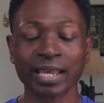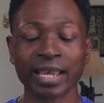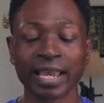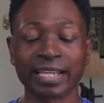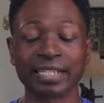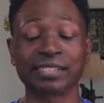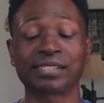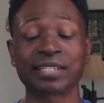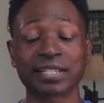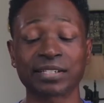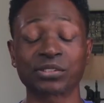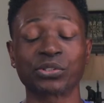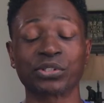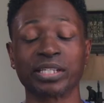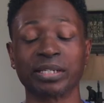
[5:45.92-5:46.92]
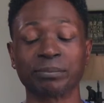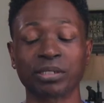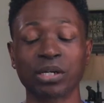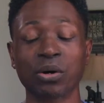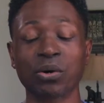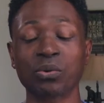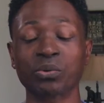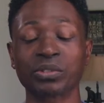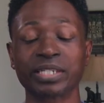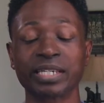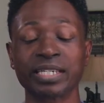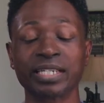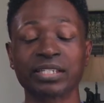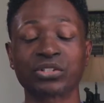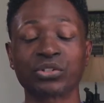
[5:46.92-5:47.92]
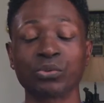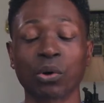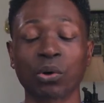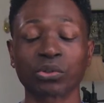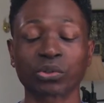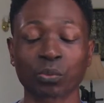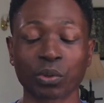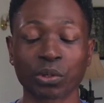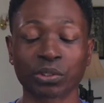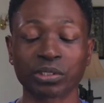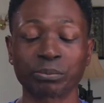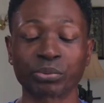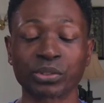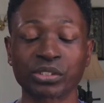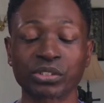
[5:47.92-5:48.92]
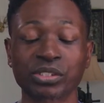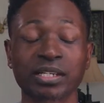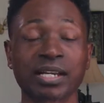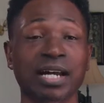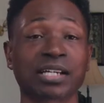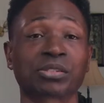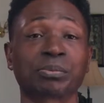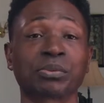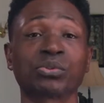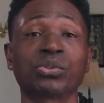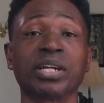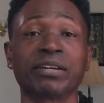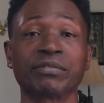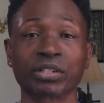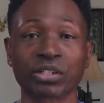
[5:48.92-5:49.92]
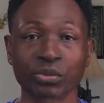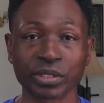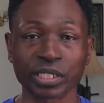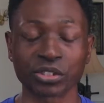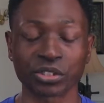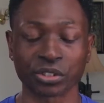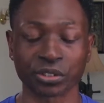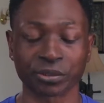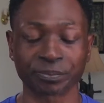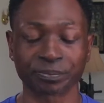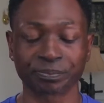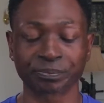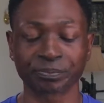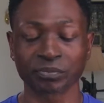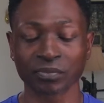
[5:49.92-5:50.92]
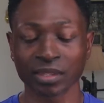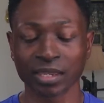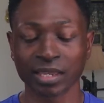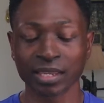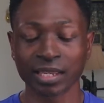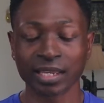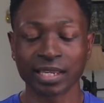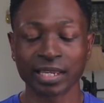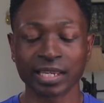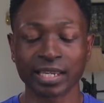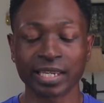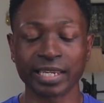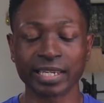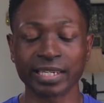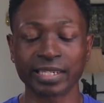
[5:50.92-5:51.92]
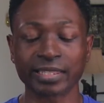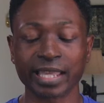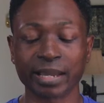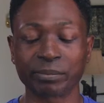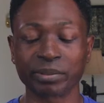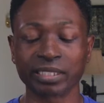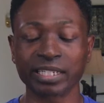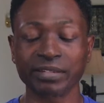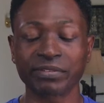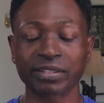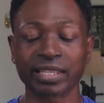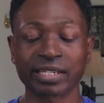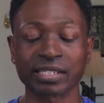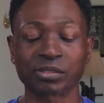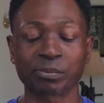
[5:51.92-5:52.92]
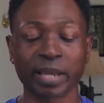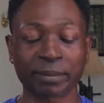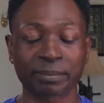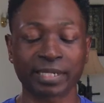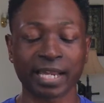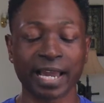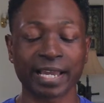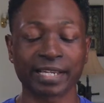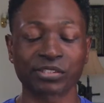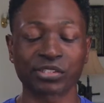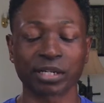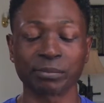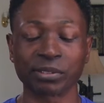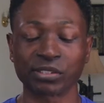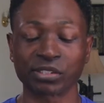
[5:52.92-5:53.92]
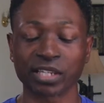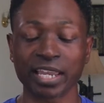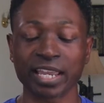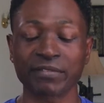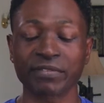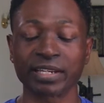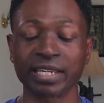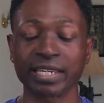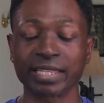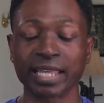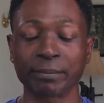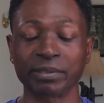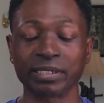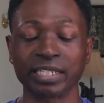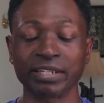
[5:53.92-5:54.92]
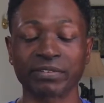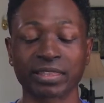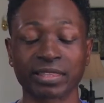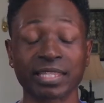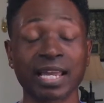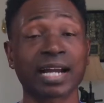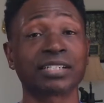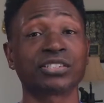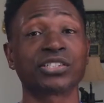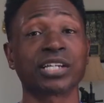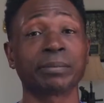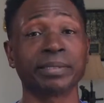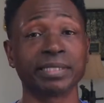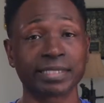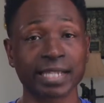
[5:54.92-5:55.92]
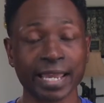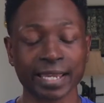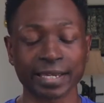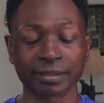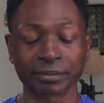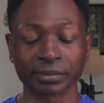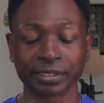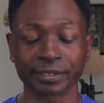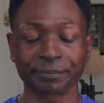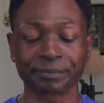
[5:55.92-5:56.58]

And he said unto them, Go ye into all the world and preach the gospel to every creature. He that believeth and is baptized shall be saved, and he that believeth not shall be damned.